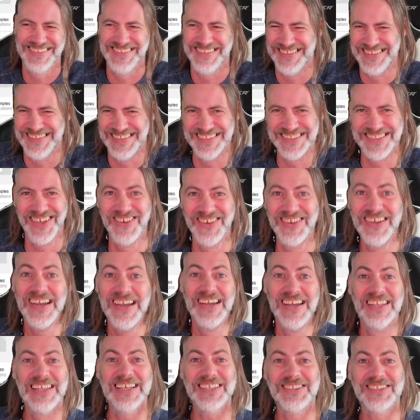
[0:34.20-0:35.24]
So
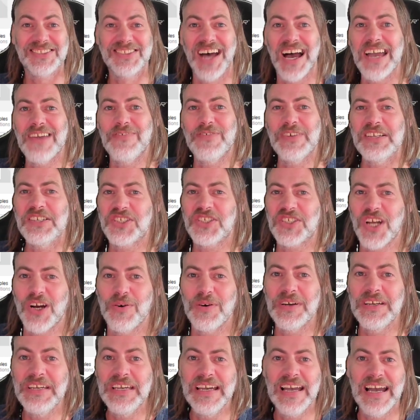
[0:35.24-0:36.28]
let's dive in, shall
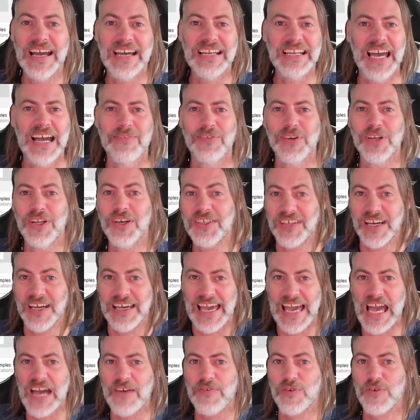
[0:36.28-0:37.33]
we? And have a look. I
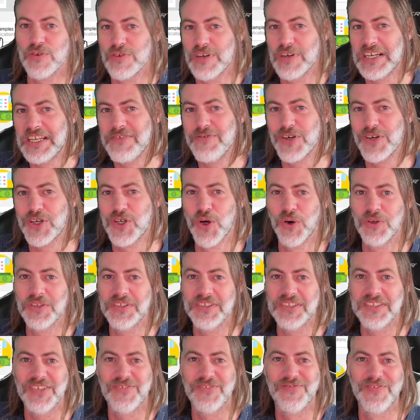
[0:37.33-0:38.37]
have already
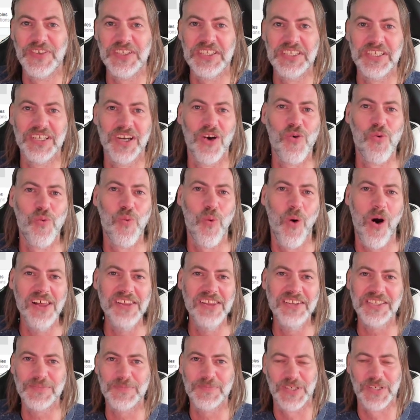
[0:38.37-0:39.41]
recorded this video
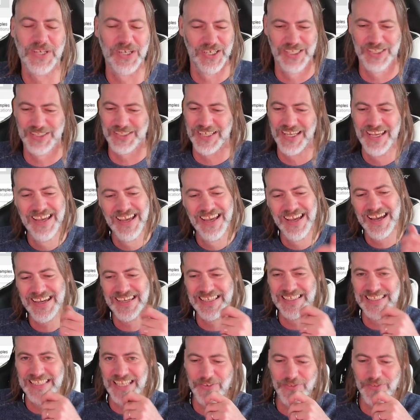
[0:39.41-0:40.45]
once because I
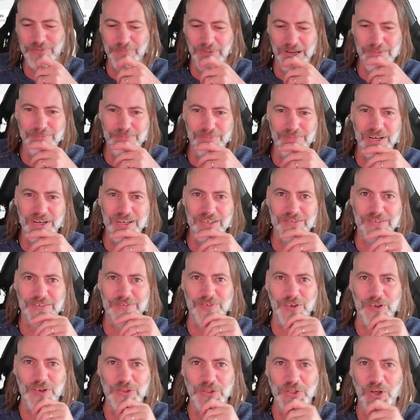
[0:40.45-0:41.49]
left my
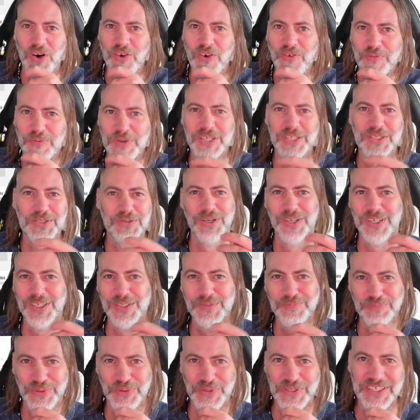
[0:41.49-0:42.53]
microphone off, which was
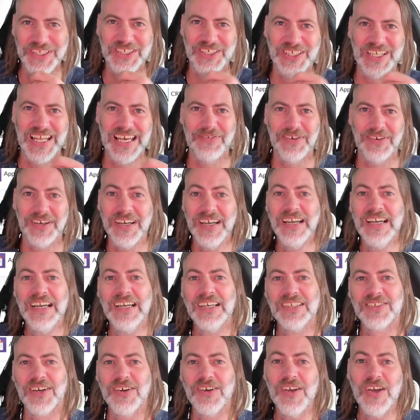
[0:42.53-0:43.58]
pretty clever.
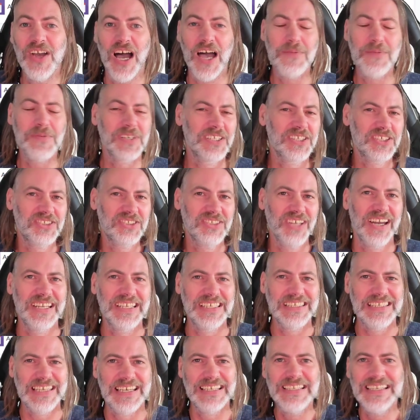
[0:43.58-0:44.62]
So I'm going to start
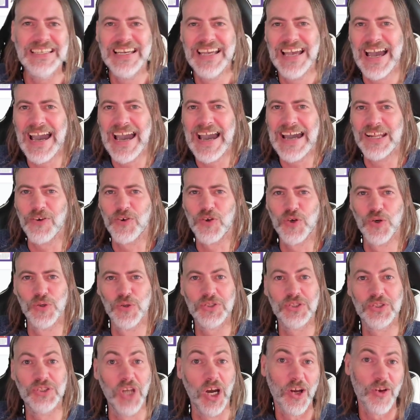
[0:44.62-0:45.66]
again and, of
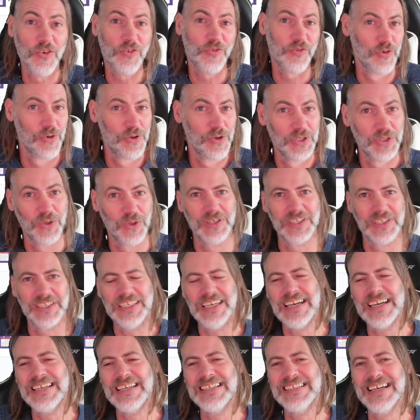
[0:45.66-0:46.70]
course, go through it all
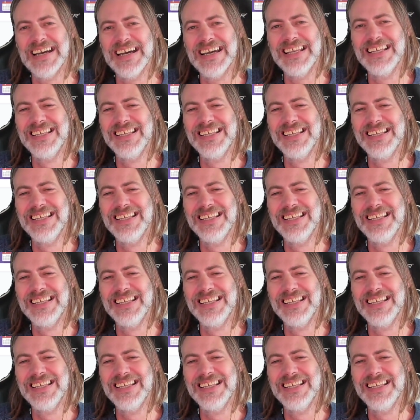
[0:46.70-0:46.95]
again and